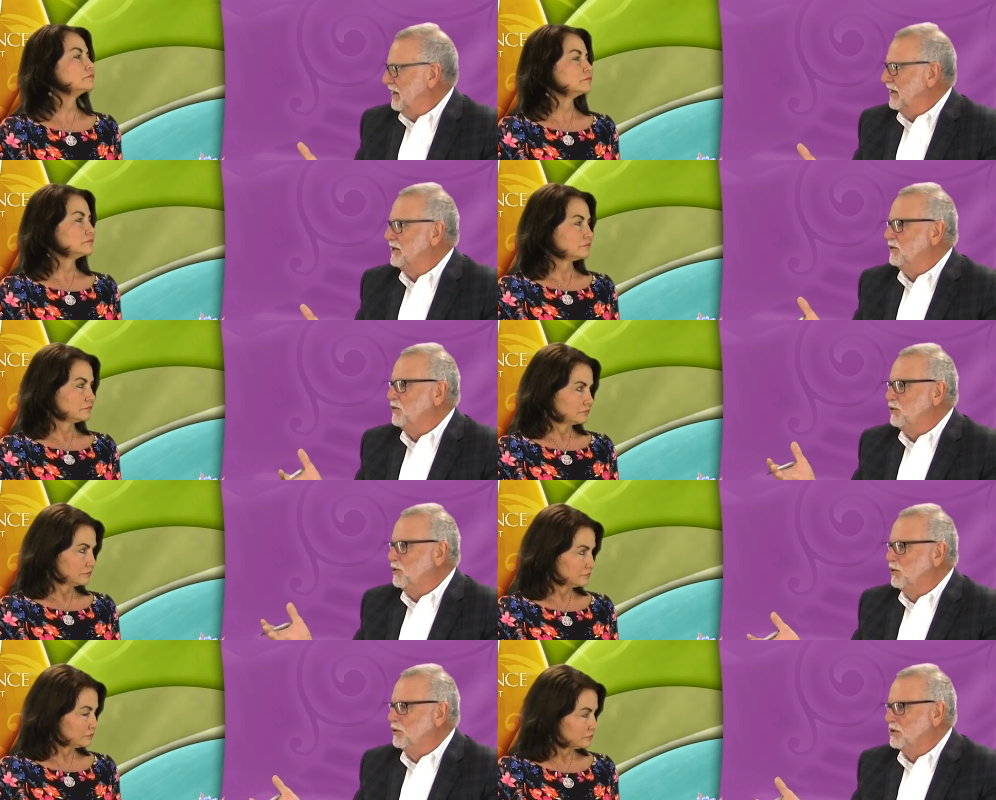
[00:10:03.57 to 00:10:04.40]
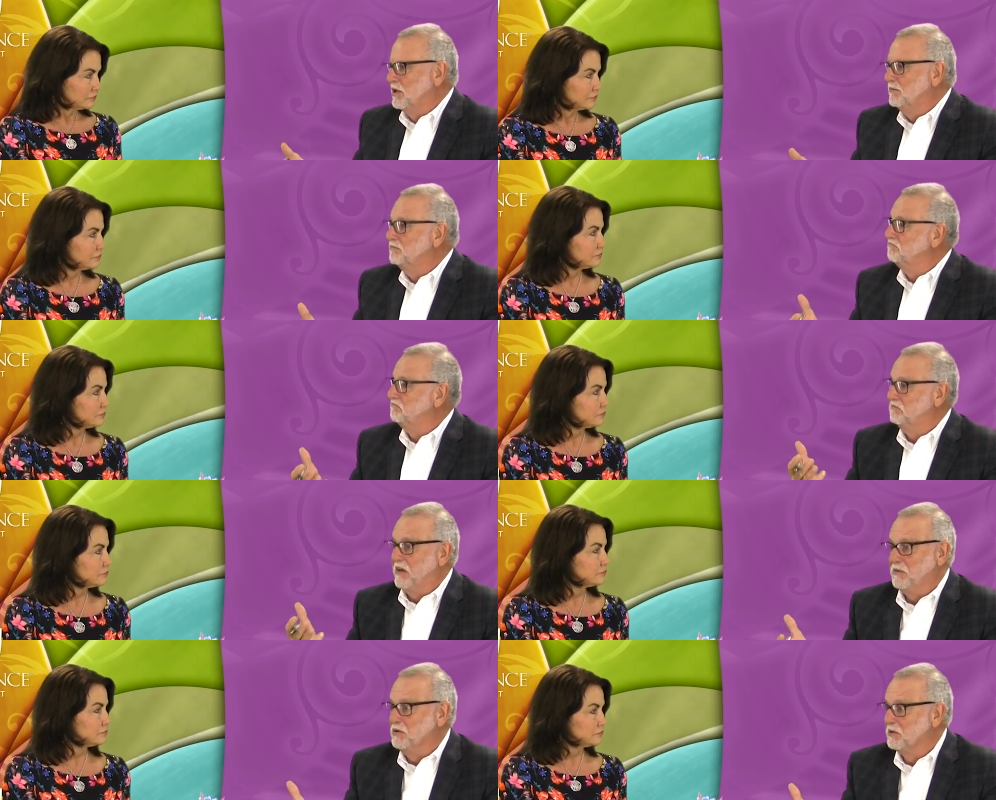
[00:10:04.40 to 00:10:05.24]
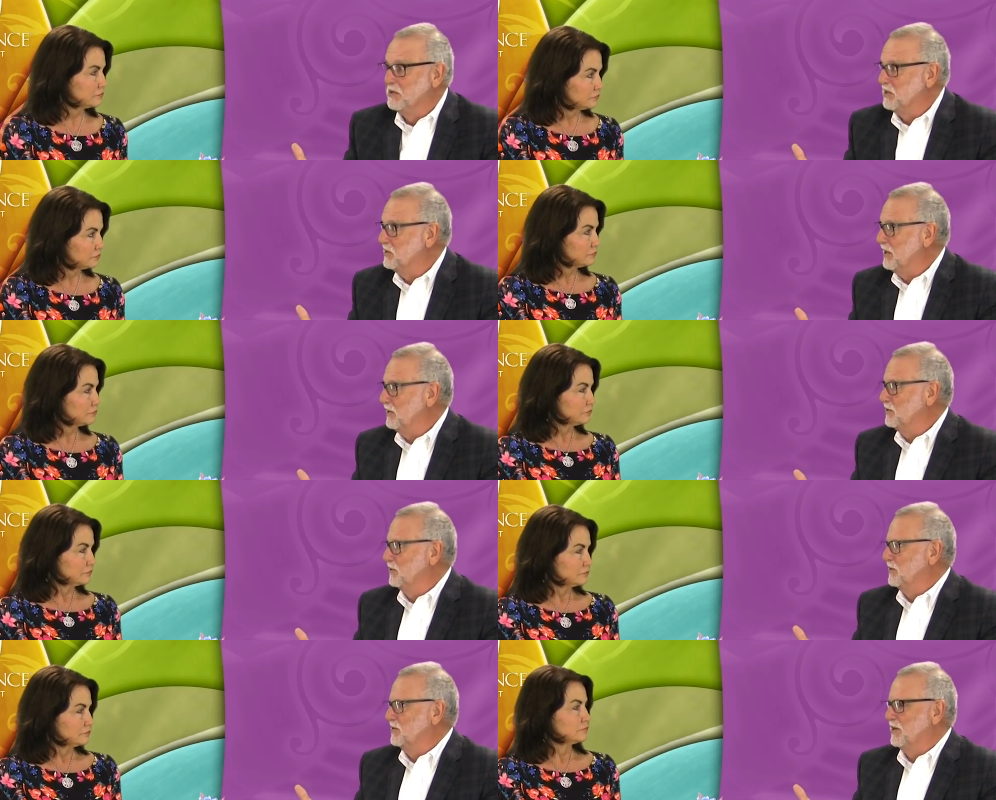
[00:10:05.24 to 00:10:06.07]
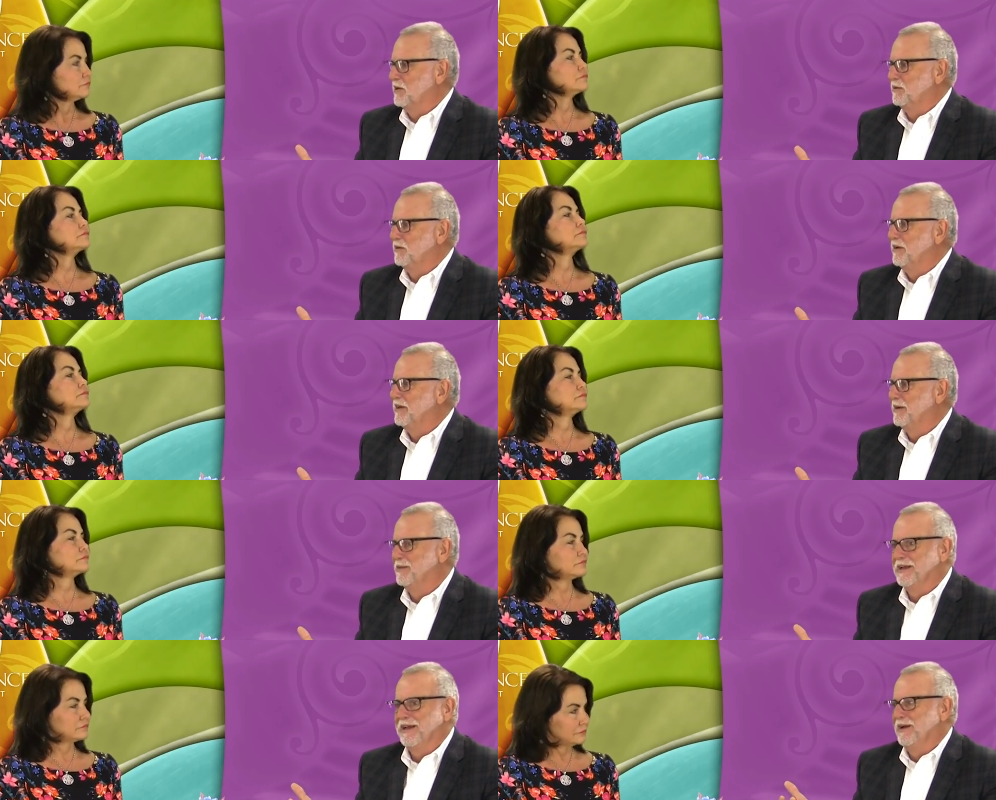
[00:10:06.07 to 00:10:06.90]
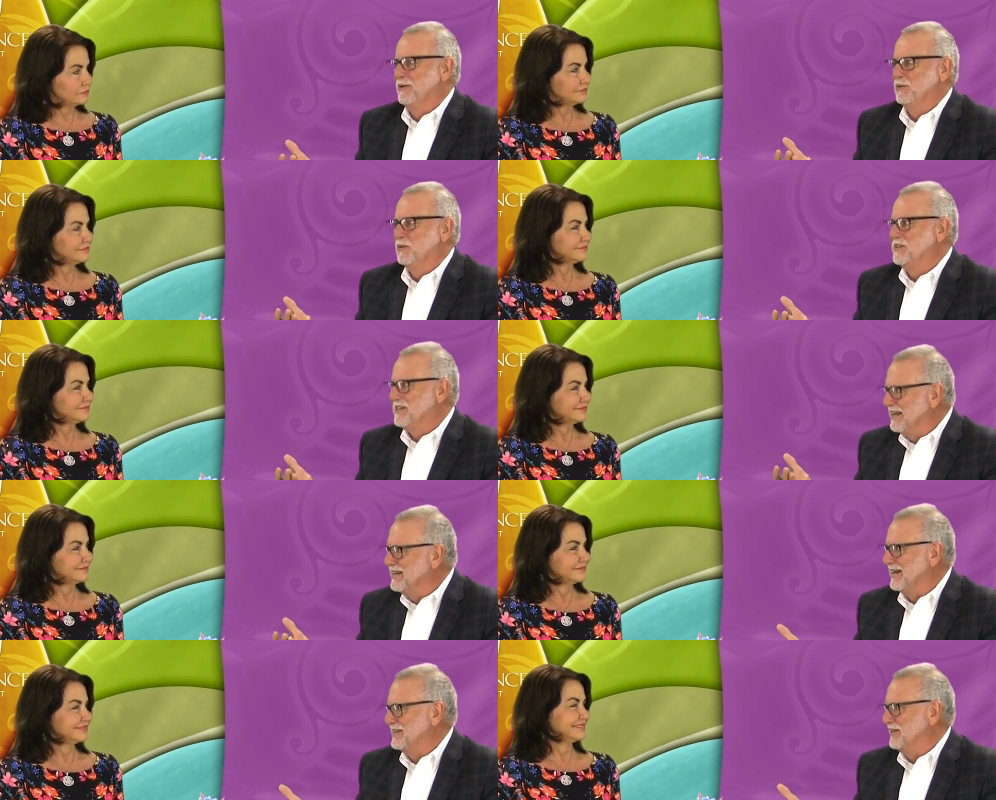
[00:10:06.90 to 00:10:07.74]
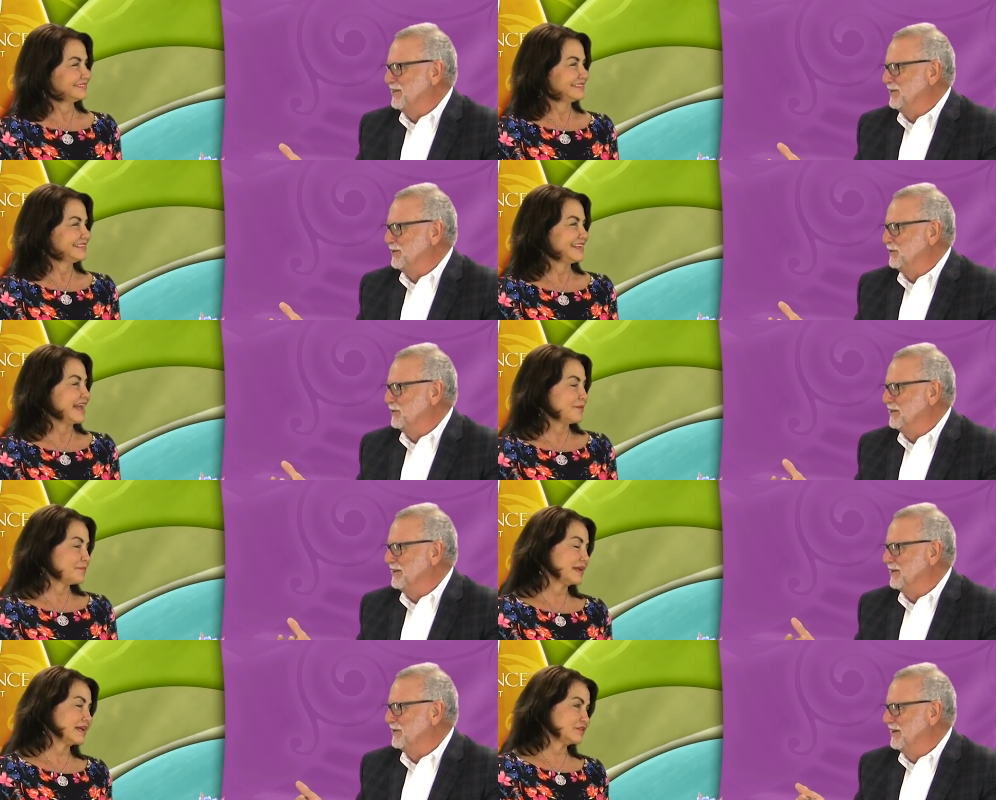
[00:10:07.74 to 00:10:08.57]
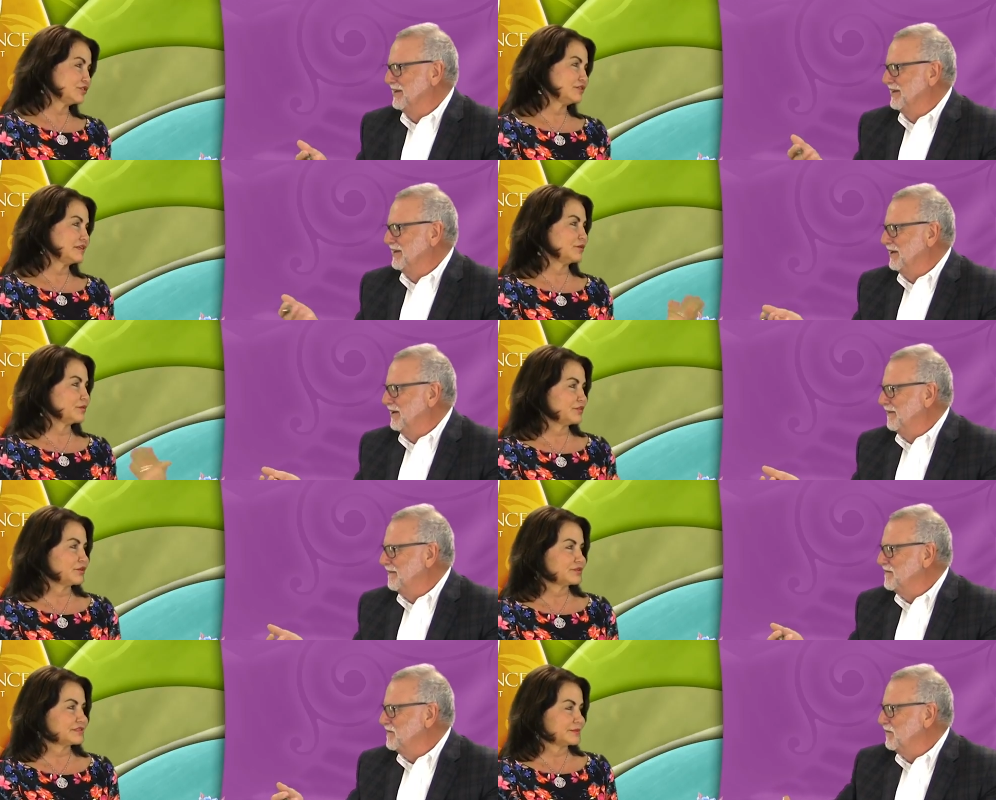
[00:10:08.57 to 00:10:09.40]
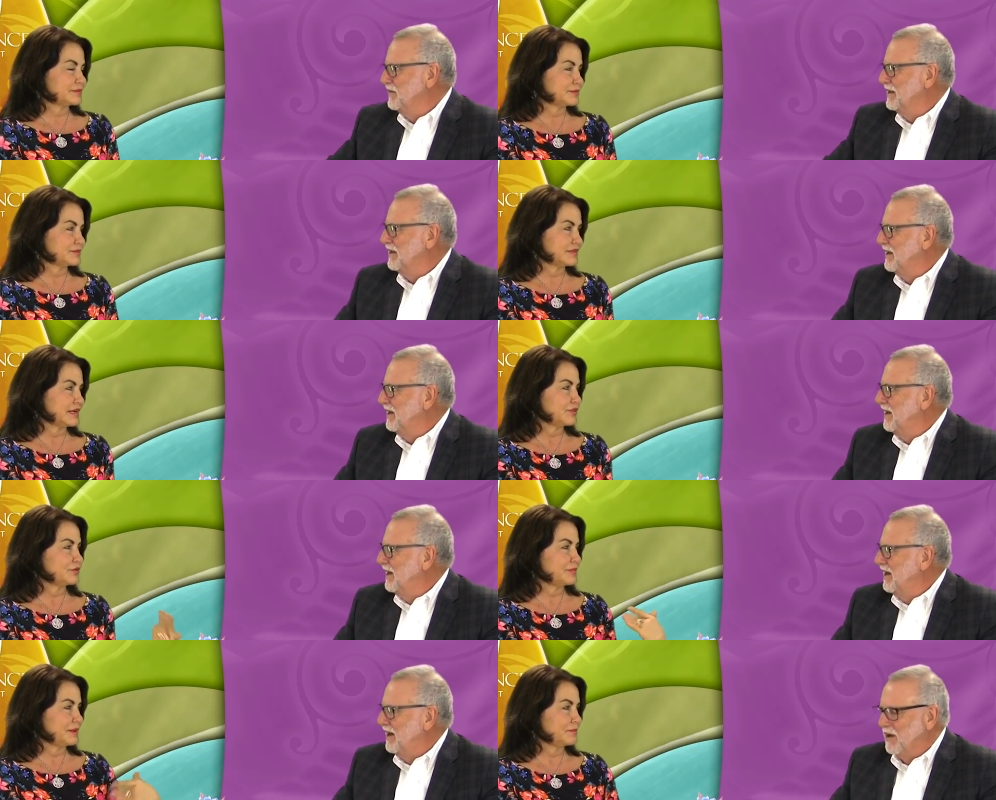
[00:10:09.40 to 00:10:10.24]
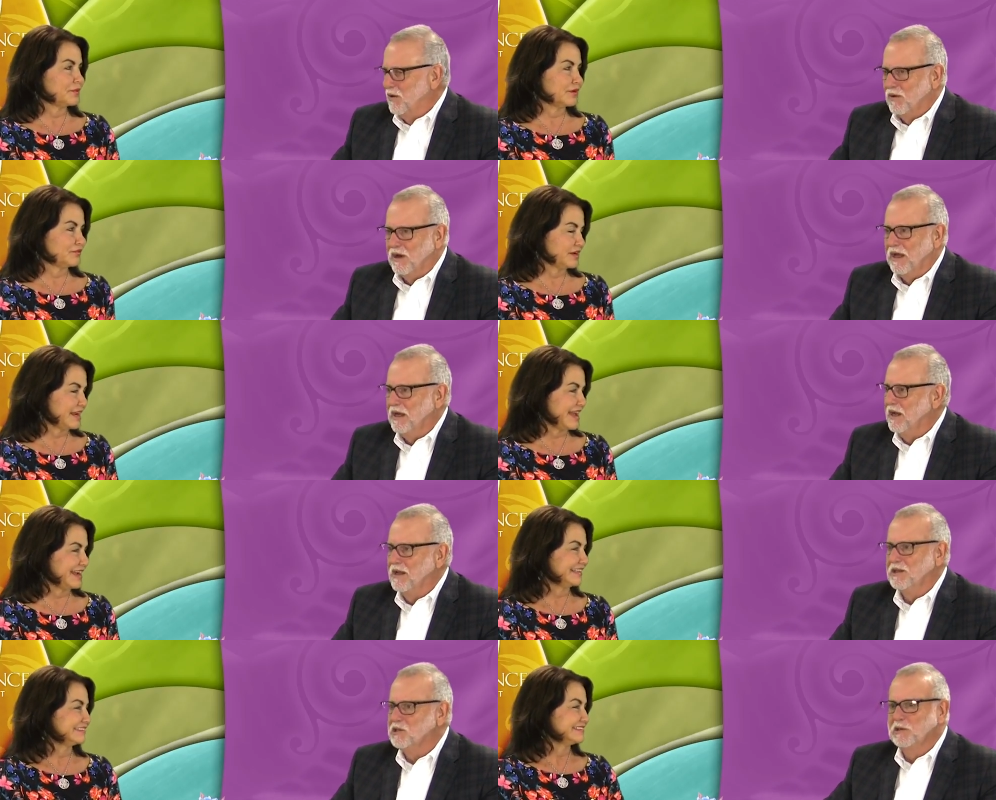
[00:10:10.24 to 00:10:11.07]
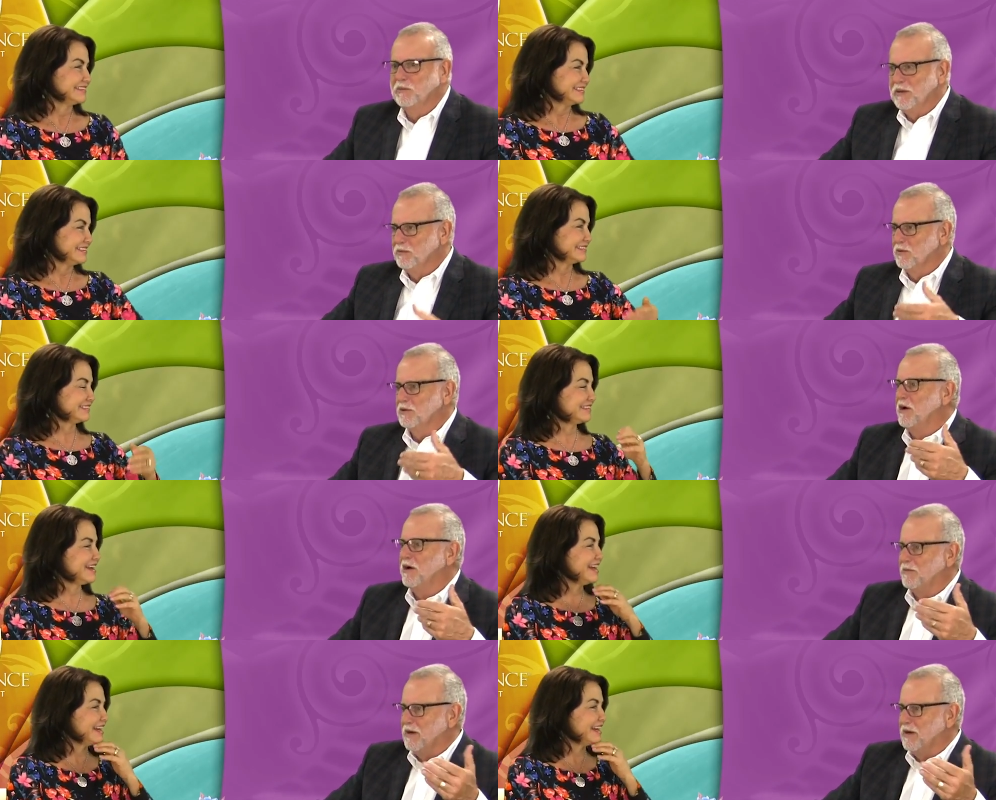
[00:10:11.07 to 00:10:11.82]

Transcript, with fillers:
Speaker 1: And you said maybe your testosterone is low. And I'm mm-hmm. like, what's that got to do? Yeah, you because
Speaker 2: know? you deal with those symptoms in other people every and day. I
Speaker 1: listen to people talk